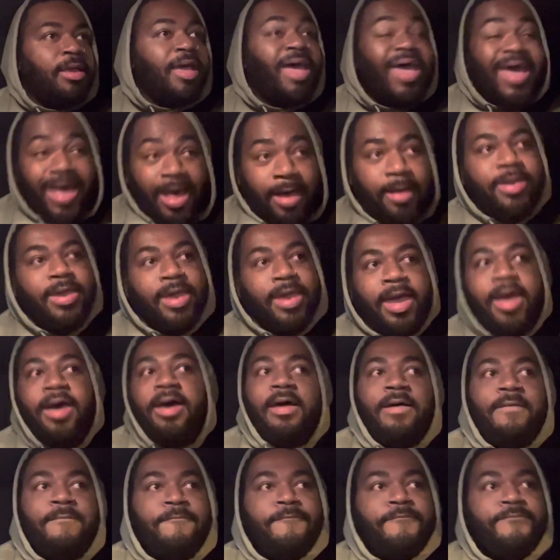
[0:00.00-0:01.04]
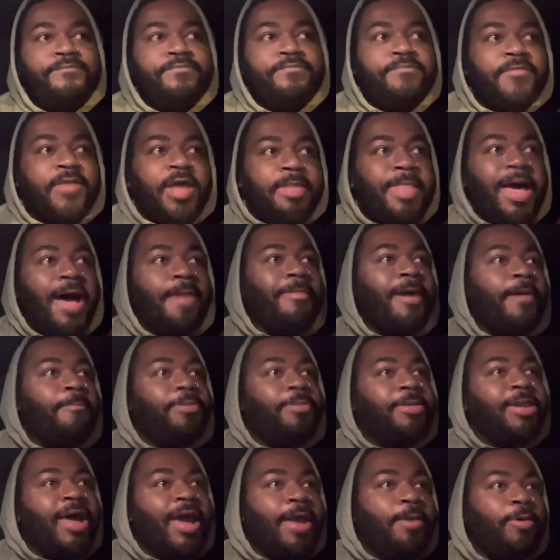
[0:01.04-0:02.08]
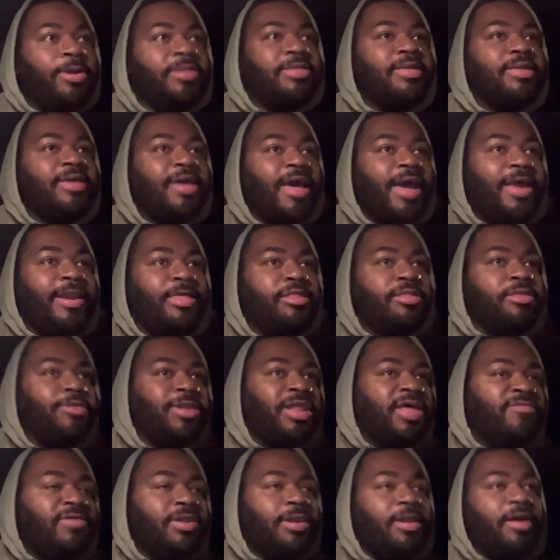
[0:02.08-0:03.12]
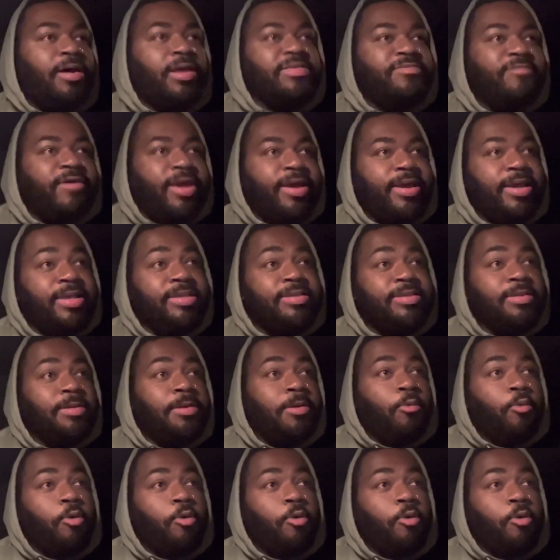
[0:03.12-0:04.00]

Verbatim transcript: Hell yeah. Now, my plan, once again, is to live in Las Vegas,